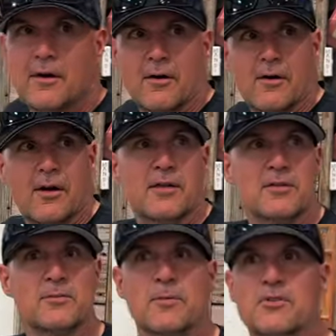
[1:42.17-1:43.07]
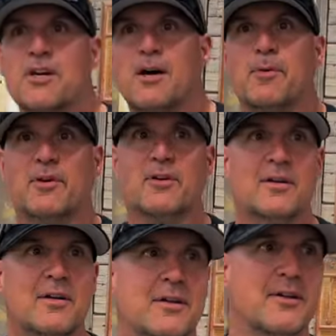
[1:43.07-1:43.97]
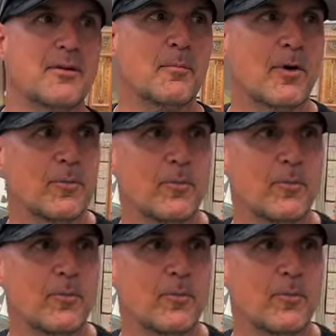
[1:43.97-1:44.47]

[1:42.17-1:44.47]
All right, this is my shop here at Martin